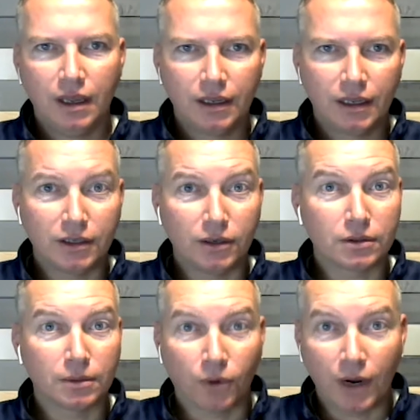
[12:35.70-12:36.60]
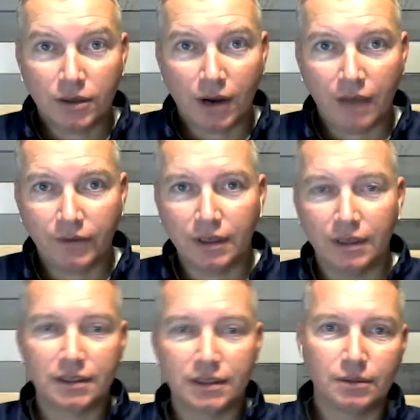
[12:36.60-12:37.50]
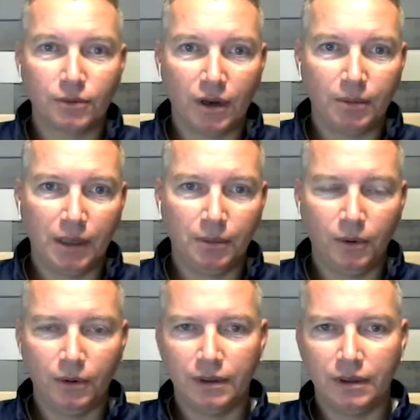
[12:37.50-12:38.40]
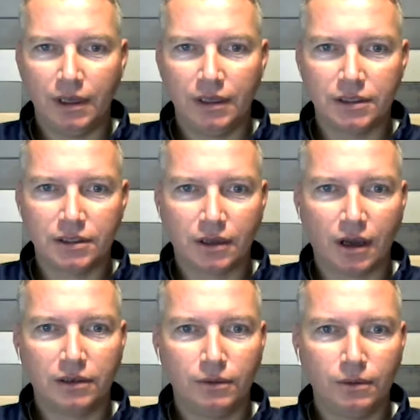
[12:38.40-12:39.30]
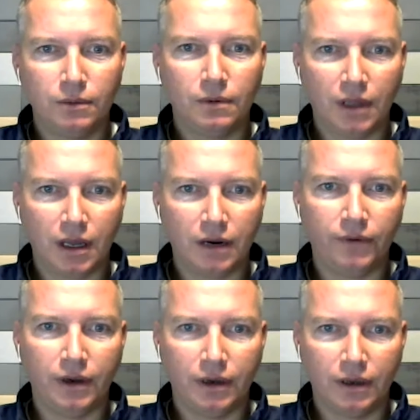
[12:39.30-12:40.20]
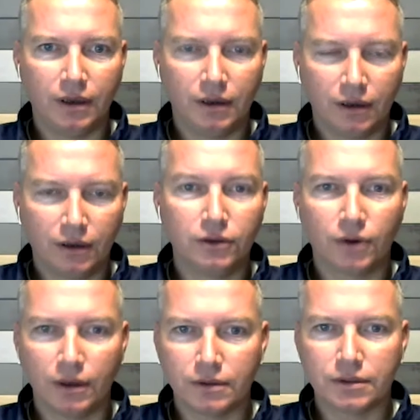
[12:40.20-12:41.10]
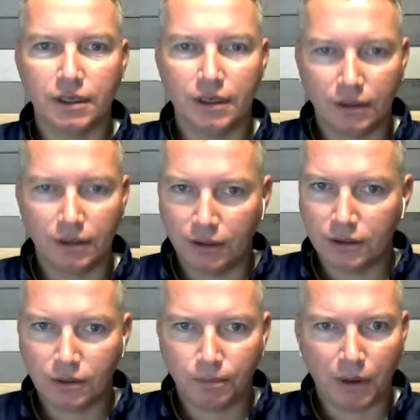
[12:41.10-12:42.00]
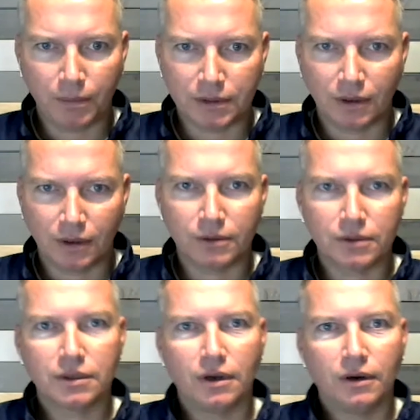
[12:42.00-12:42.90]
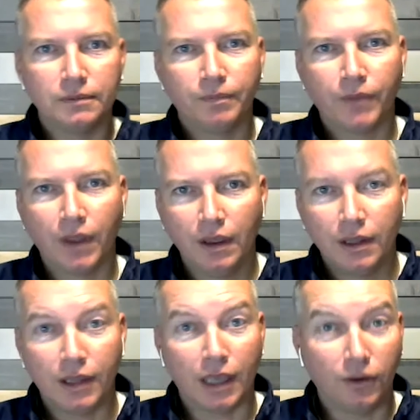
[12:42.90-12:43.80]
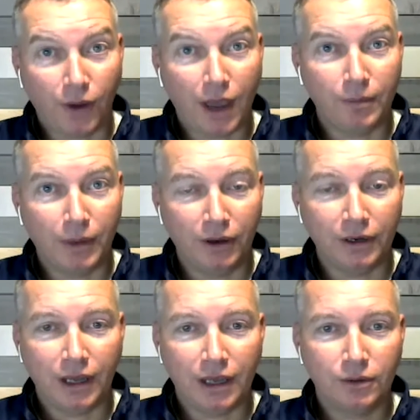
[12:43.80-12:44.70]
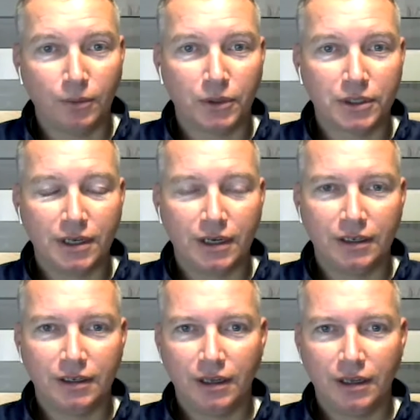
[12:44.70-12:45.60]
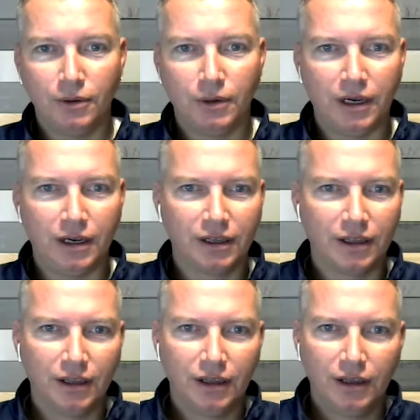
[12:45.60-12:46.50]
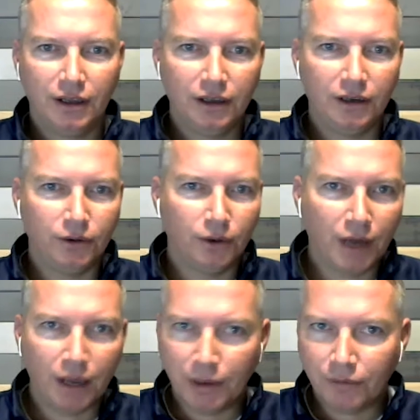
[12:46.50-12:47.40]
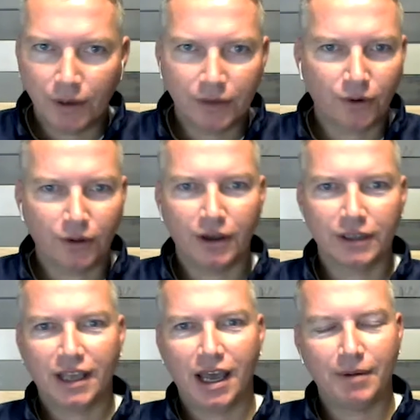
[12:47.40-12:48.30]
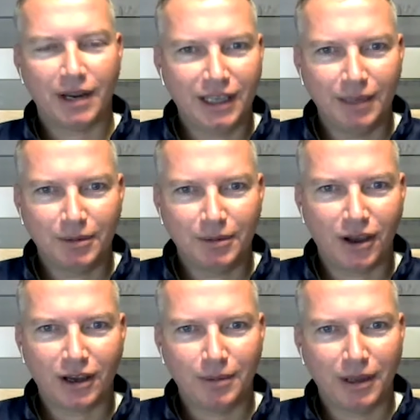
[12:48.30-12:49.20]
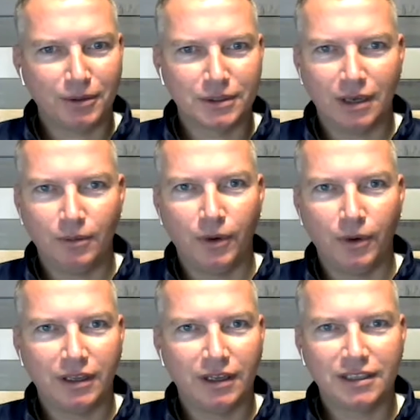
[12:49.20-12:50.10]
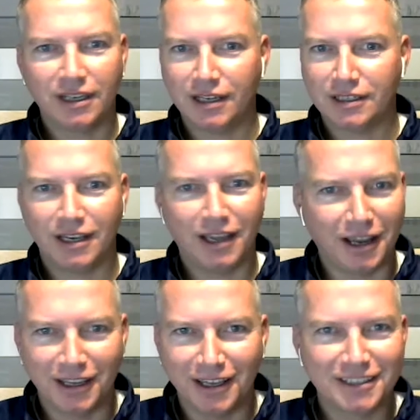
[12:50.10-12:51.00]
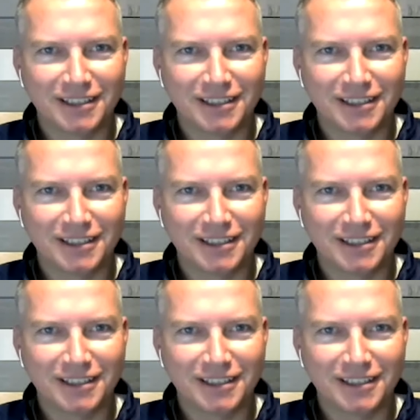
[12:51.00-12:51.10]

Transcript: get to do some great traveling and see some great people, and just talk to a lot of good drillers and good pump installers. So thank you for having me on today. I do appreciate it. I know, you and I have been friends for a long time, and I keep talking about doing something with you. Today's the day, I guess.